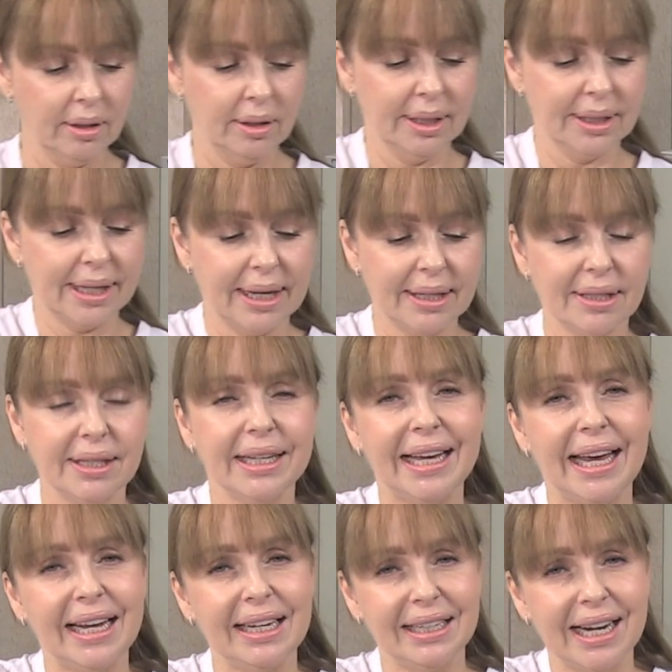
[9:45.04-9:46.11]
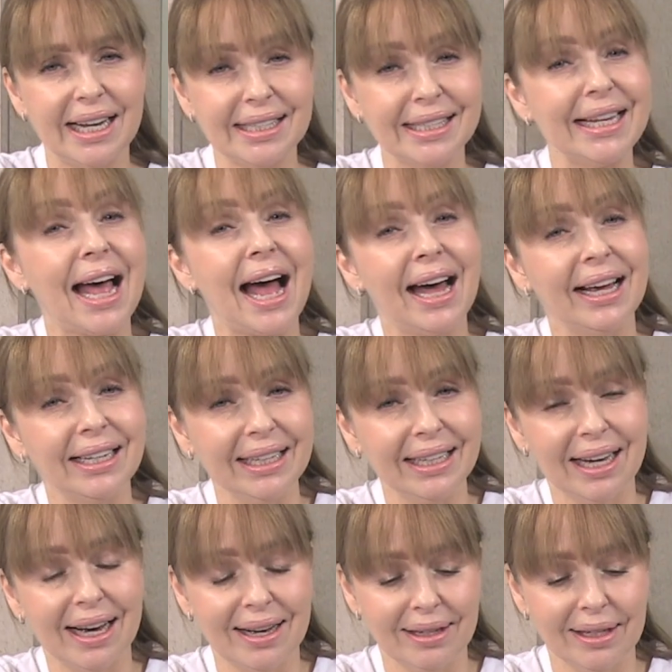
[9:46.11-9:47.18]
This has, again, it has the
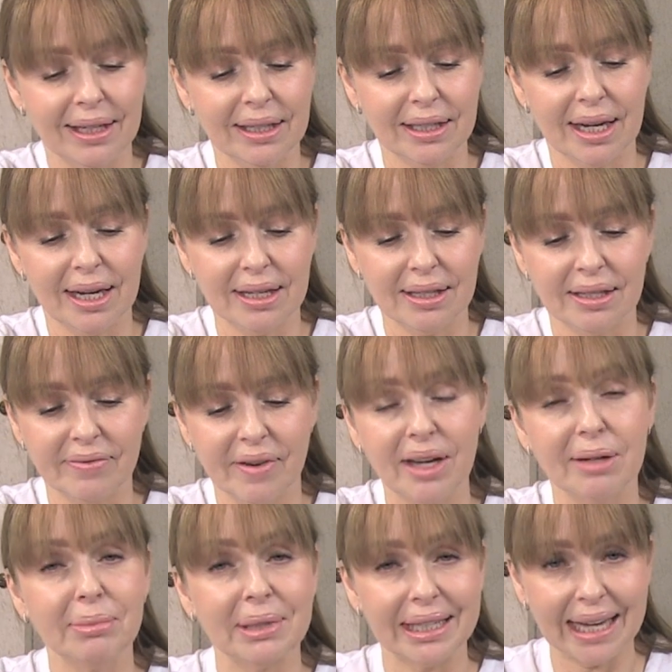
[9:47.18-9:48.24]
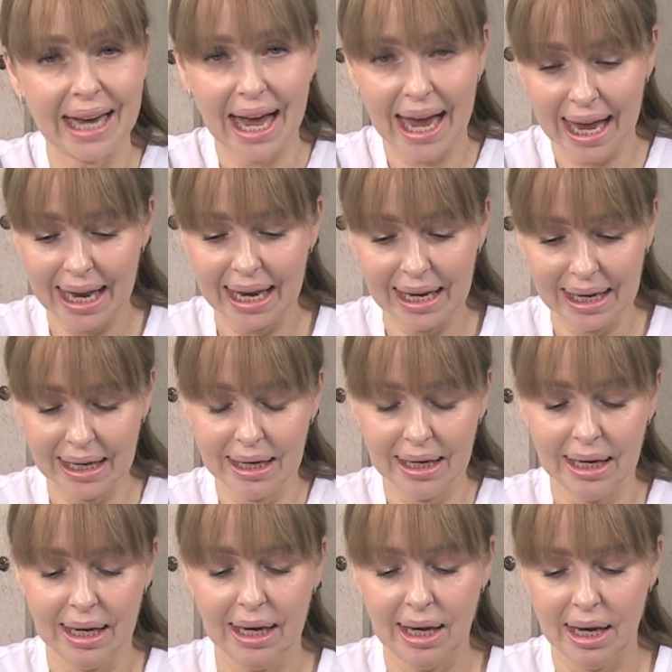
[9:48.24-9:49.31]
arnica, it has vitamin K,
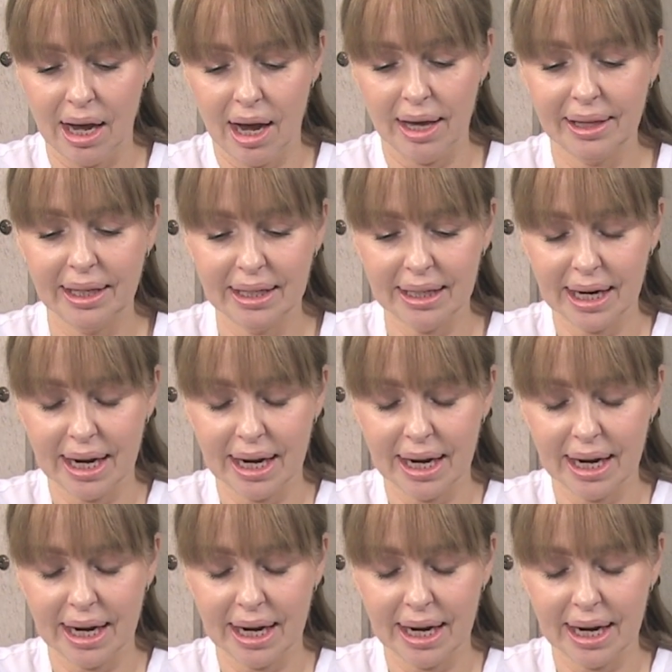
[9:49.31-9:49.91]
I think it